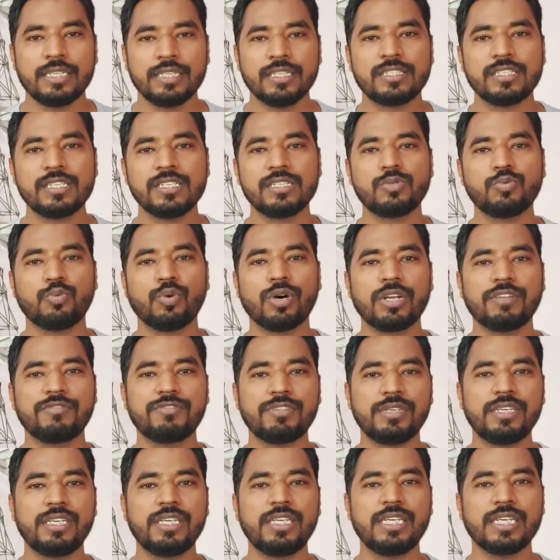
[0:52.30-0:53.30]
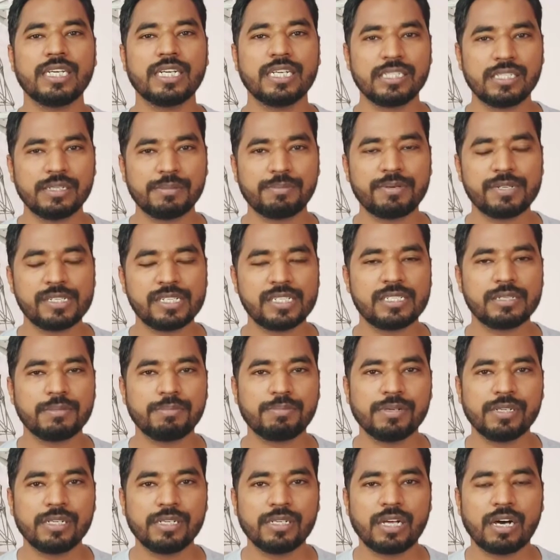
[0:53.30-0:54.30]
This is one of the other
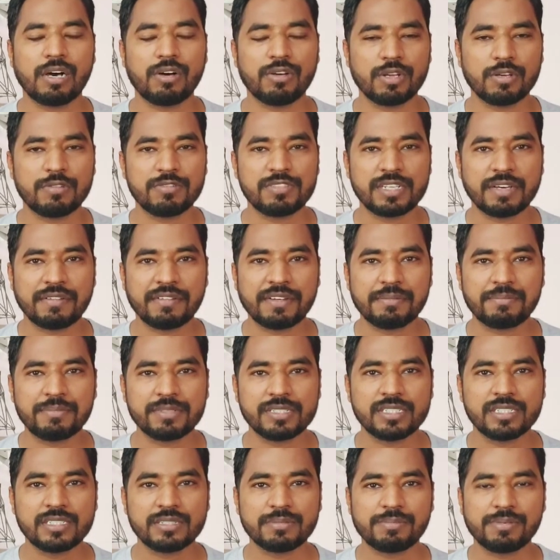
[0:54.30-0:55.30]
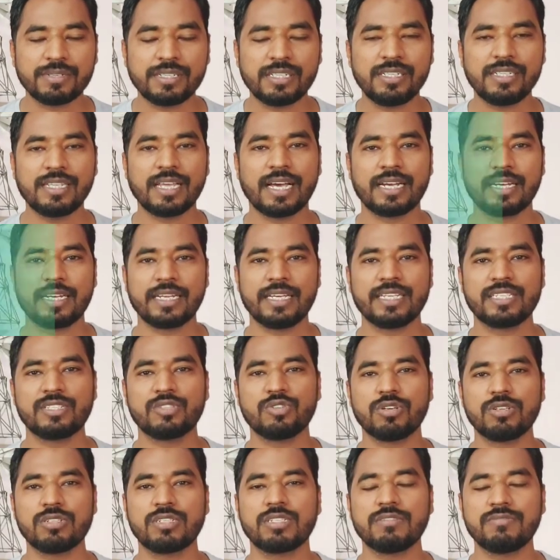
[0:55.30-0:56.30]
principle out of seven principle that
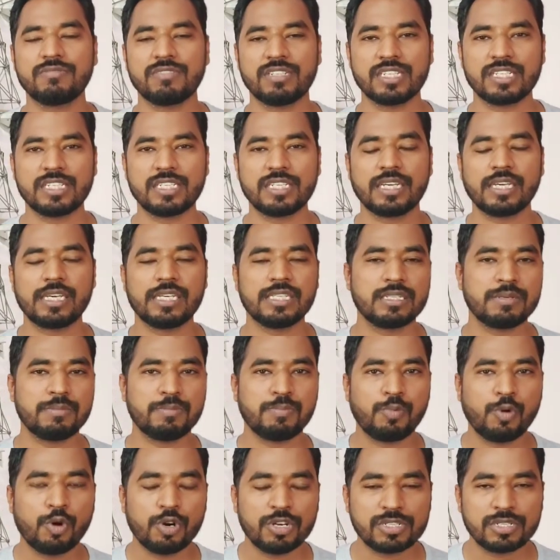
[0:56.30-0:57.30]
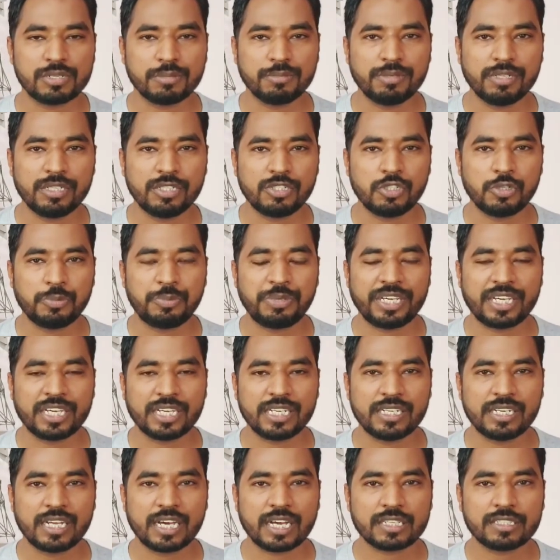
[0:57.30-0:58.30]
exhaustive testing is impossible to be
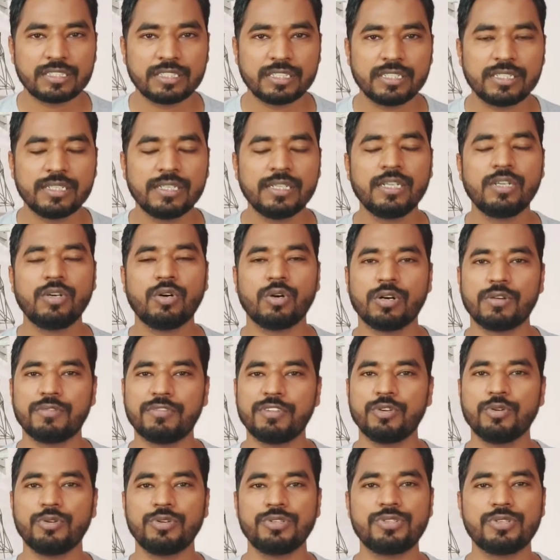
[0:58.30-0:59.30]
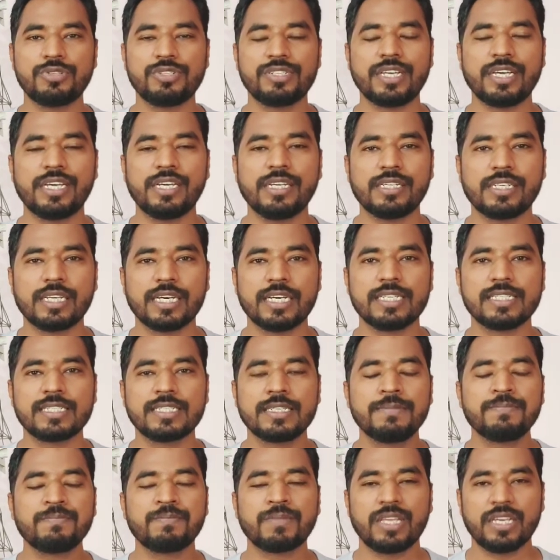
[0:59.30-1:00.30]
conducted or we also say it as
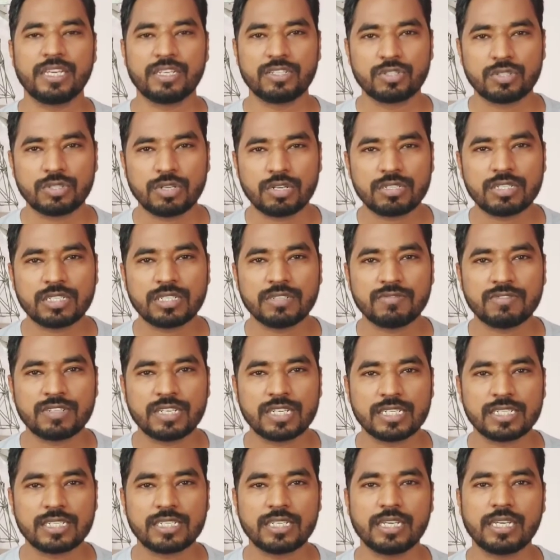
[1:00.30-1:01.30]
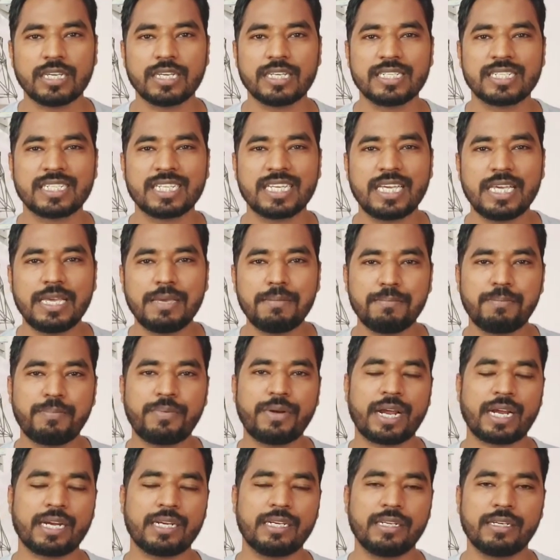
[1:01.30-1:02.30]
exhaustive testing is
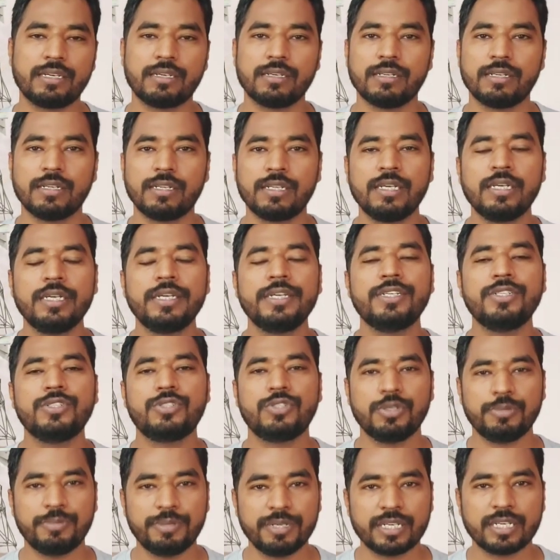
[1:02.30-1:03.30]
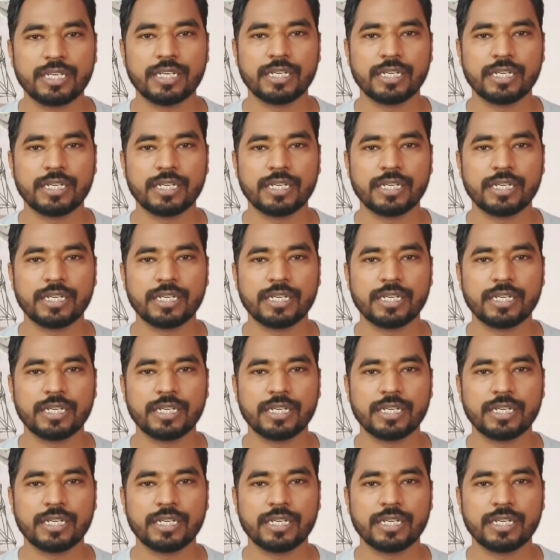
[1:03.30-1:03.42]
impractical to be